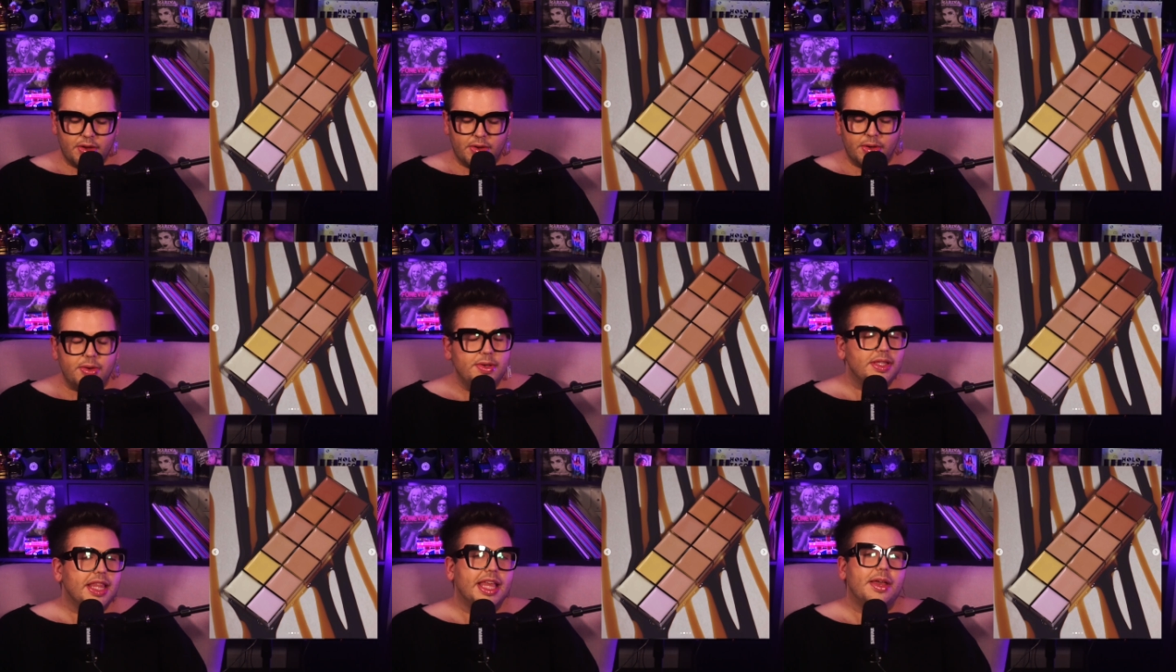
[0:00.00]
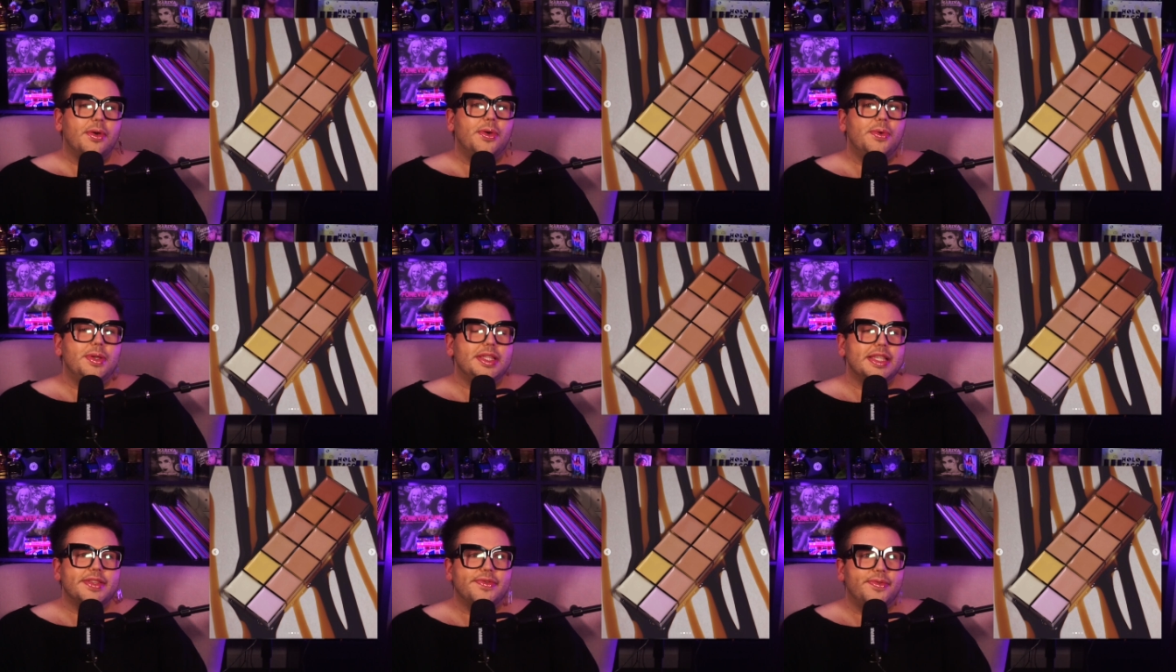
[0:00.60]
who like who is
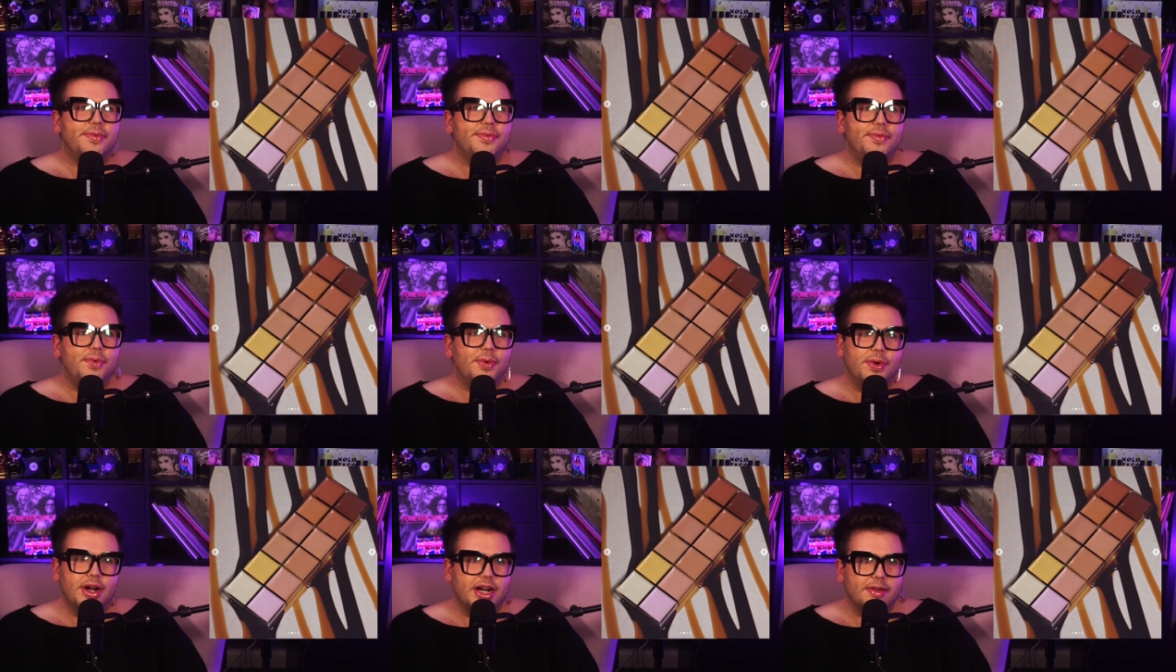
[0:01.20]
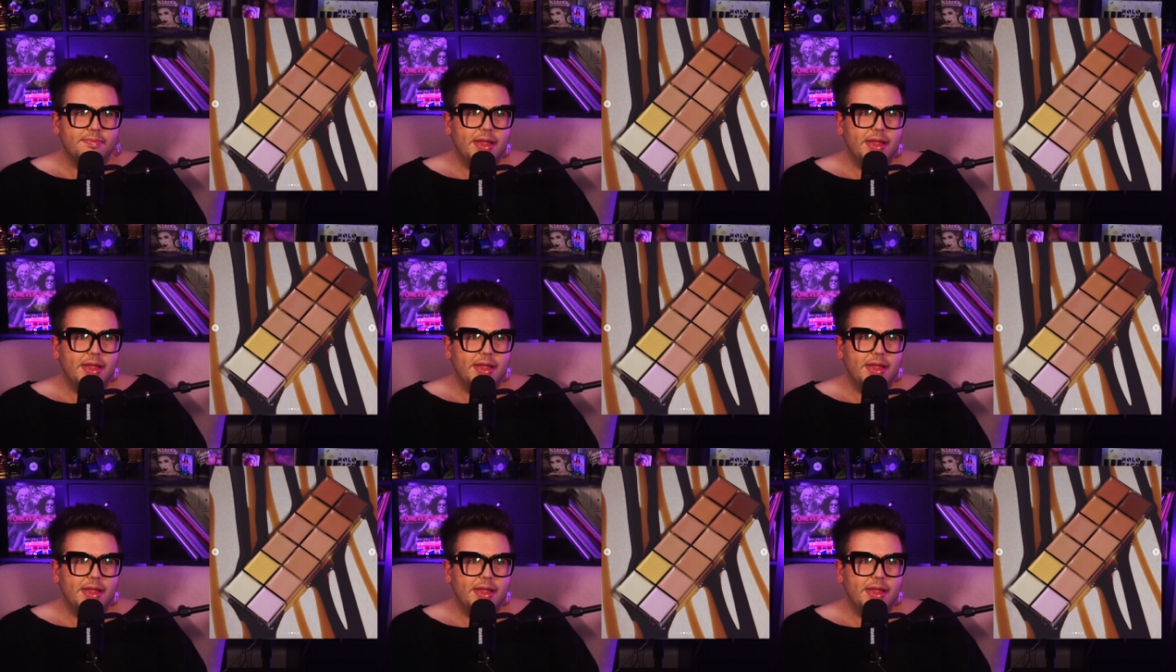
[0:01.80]
this for?